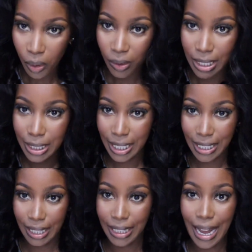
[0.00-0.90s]
always say
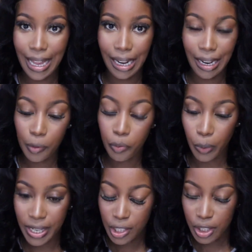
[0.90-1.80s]
that I love
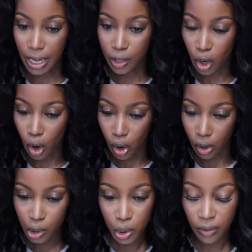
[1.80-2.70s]
wigs that
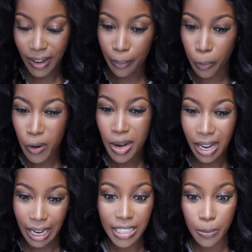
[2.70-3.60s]
are sort of like
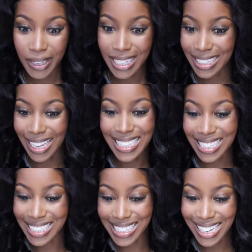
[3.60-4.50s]
pre-cut because it's
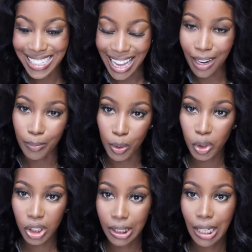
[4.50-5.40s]
the zigzag
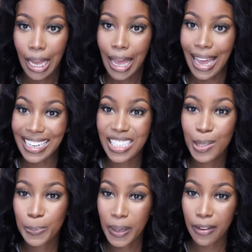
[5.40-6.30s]
motion and
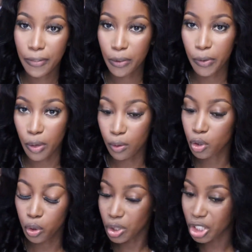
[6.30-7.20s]
it's perfect for you
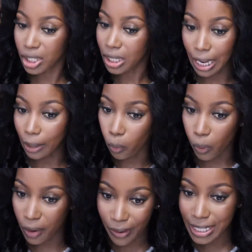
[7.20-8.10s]
to just like
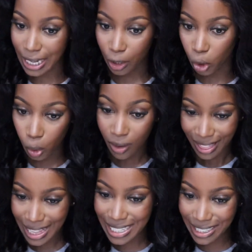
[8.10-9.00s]
wear it and go.
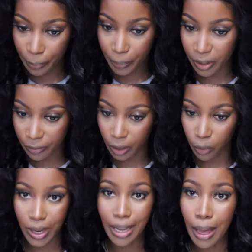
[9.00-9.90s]
This is a perfect
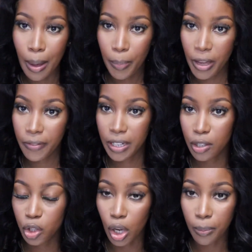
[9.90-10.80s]
wig, perfect
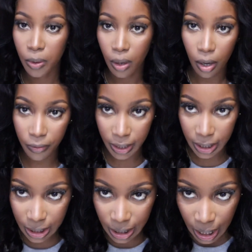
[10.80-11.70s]
example of
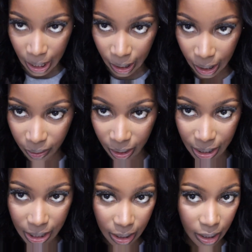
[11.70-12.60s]
it. Can you
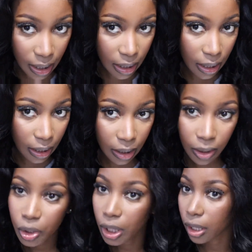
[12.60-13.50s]
guys see that?
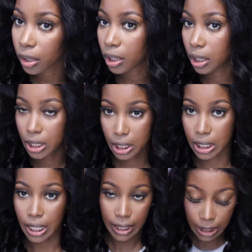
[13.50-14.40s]
Like, child, this
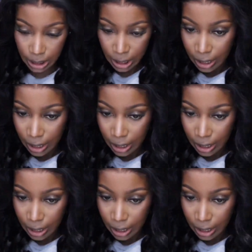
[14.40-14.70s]
is nice.